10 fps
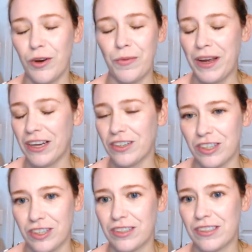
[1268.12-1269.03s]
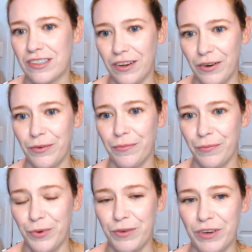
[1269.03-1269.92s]
much. So
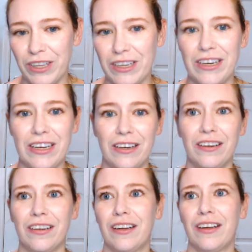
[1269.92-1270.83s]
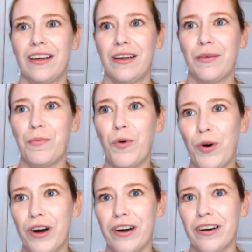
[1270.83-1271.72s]
we really need
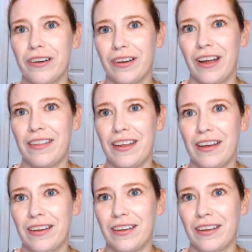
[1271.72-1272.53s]
more, I think.